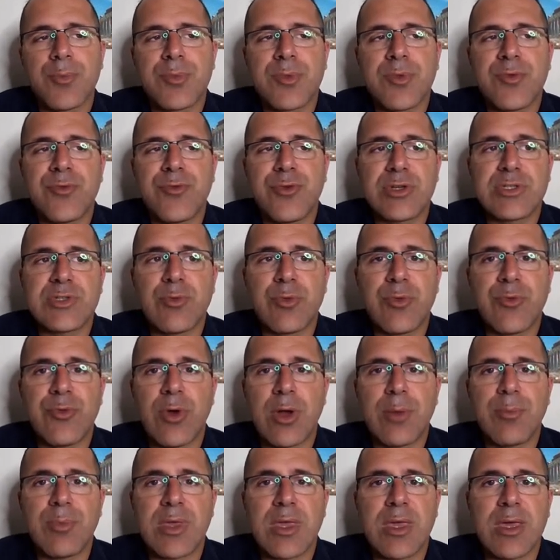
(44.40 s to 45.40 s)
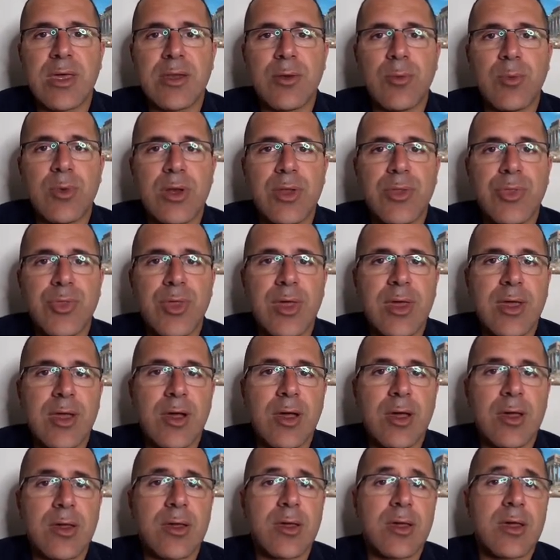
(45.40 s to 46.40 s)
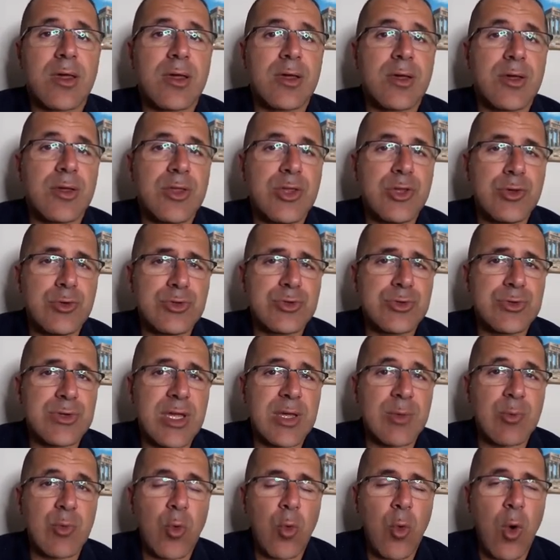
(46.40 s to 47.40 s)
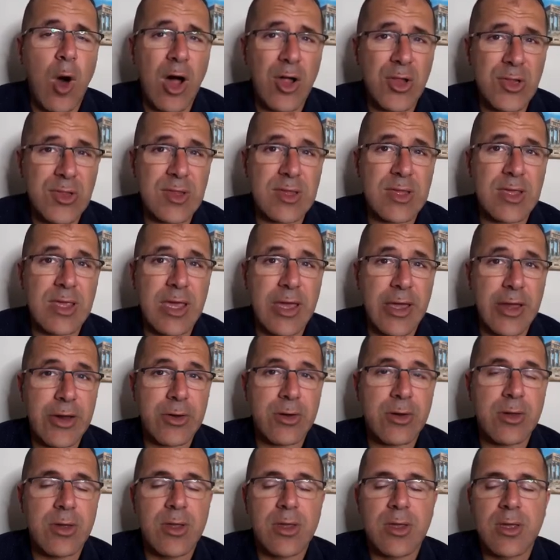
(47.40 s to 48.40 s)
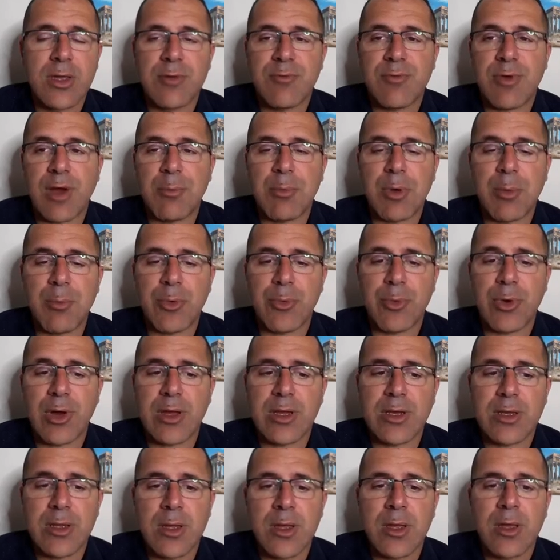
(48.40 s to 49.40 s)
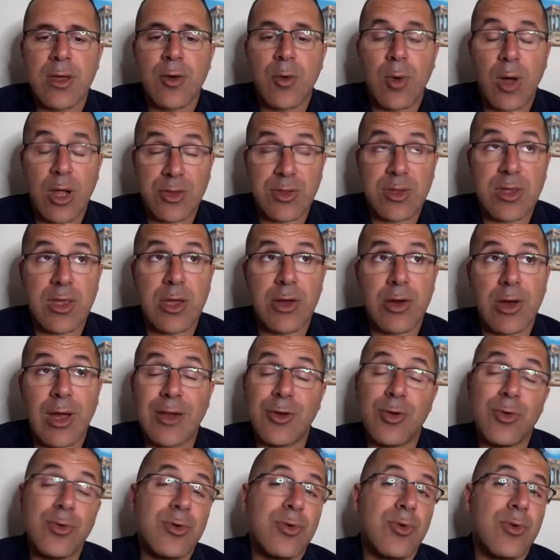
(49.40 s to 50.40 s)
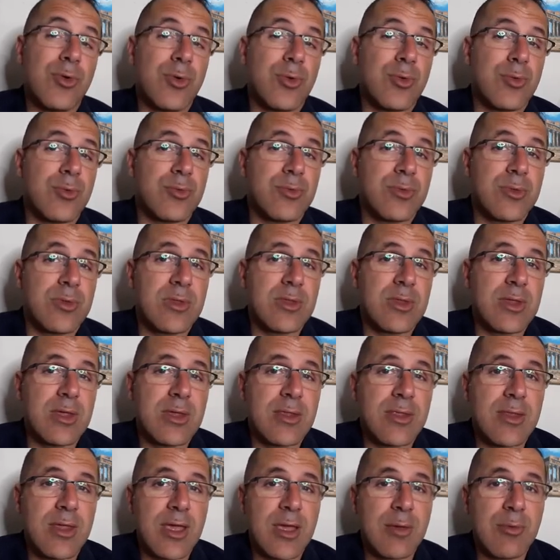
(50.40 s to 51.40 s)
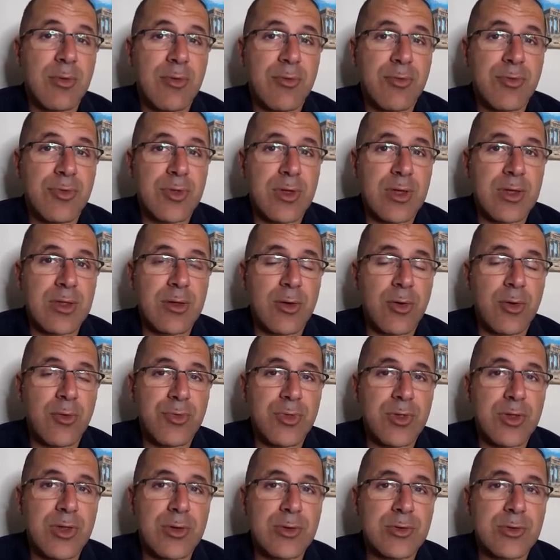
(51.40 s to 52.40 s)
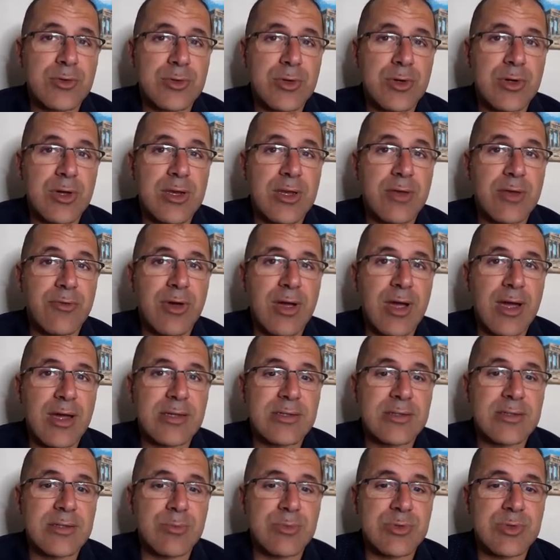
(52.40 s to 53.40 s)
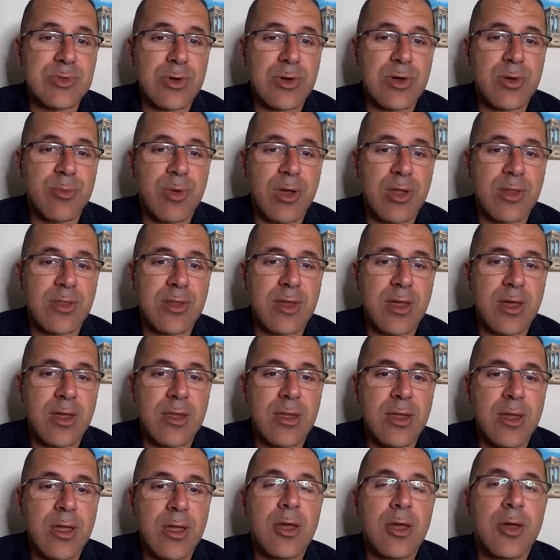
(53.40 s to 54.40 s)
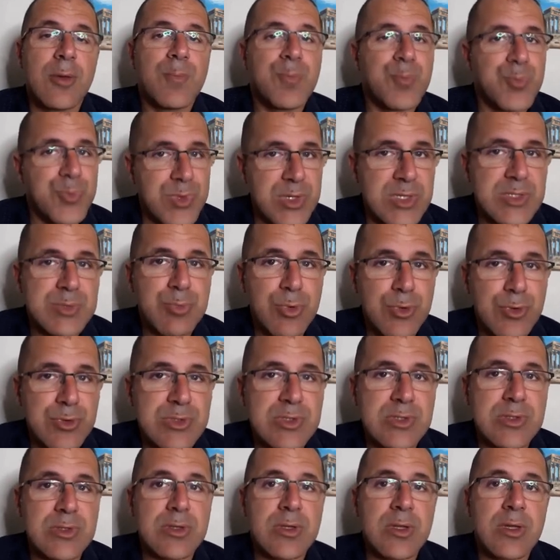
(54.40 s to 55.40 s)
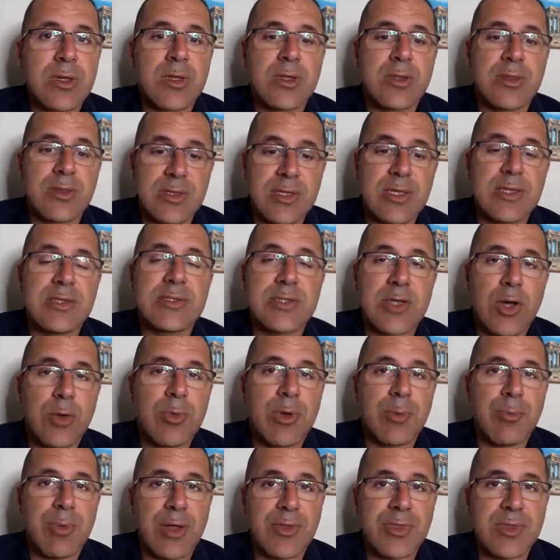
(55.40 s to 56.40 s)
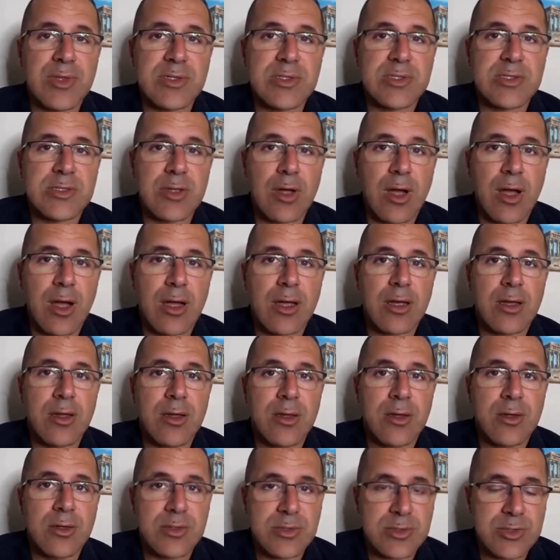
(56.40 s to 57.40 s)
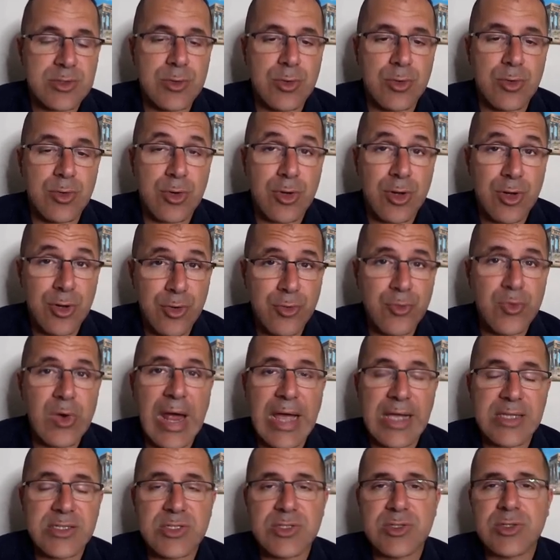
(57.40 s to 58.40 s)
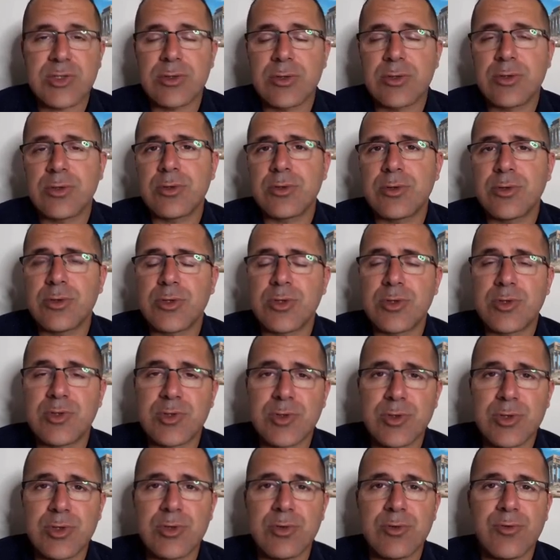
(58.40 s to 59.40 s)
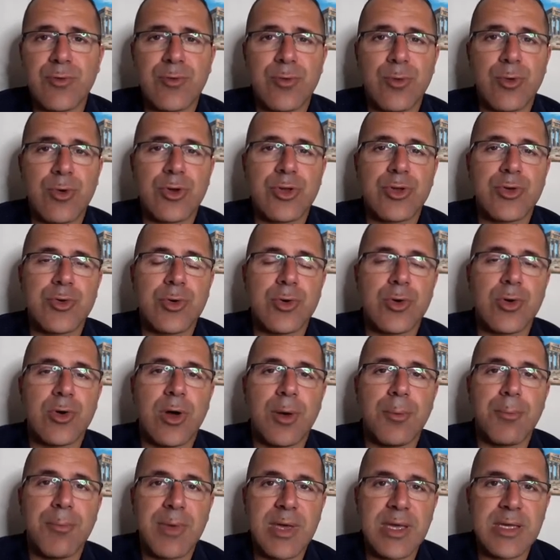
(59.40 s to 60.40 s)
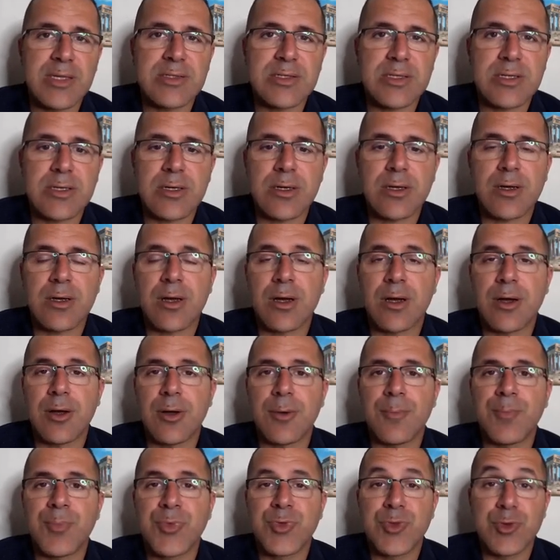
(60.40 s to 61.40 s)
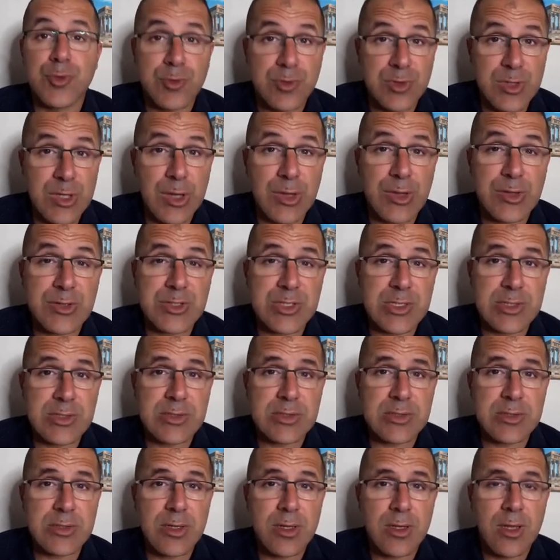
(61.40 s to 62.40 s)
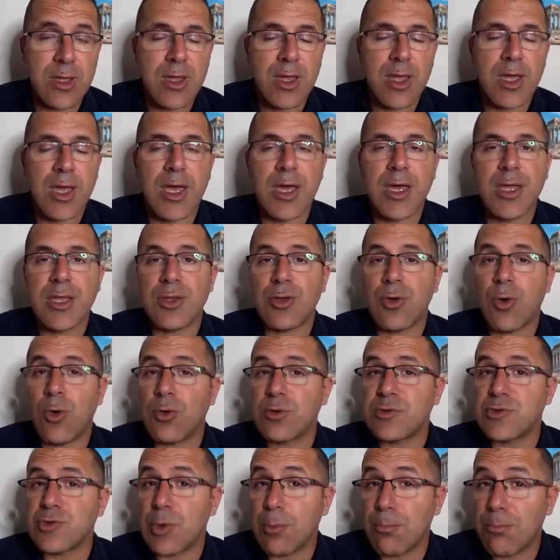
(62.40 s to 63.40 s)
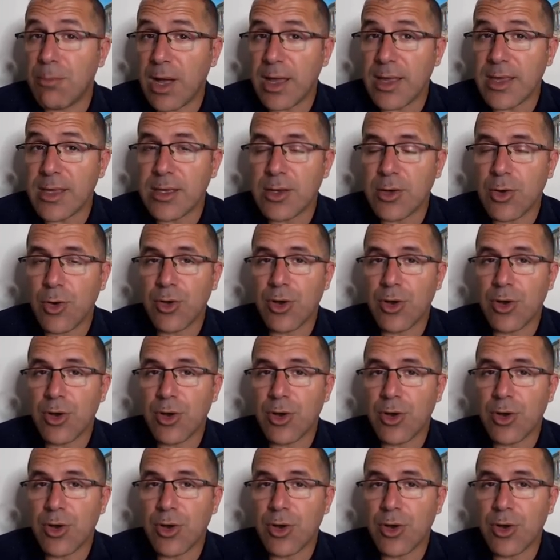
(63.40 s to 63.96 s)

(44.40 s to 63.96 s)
First of all, before I begin, I want to thank username Quality Care, if I remember right. Quality Care, I don't know the name of the user. I never asked. I'm sorry about that. This person did tell me about this stock, so congrats to you for your amazing due diligence. And also Mike on